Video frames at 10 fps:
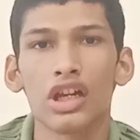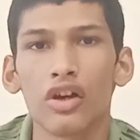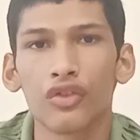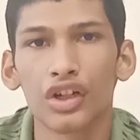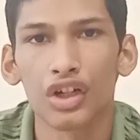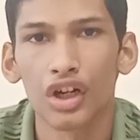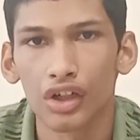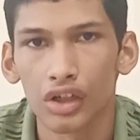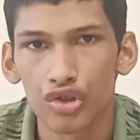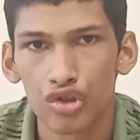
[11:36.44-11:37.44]
shell of the
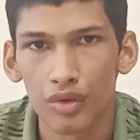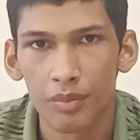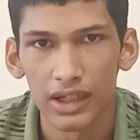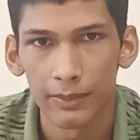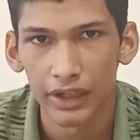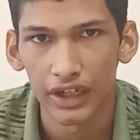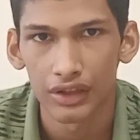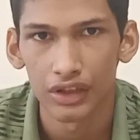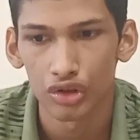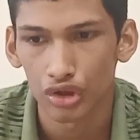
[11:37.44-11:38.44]
turtle should be
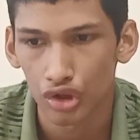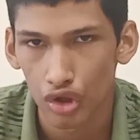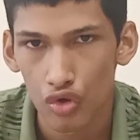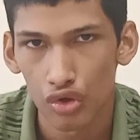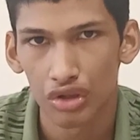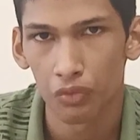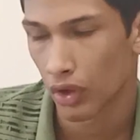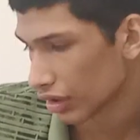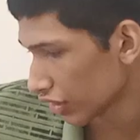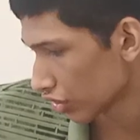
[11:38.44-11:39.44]
replaced in scutes.
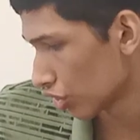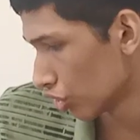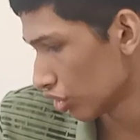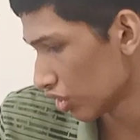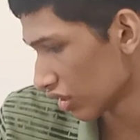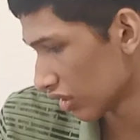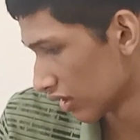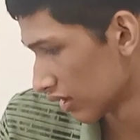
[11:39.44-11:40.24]
What are scutes?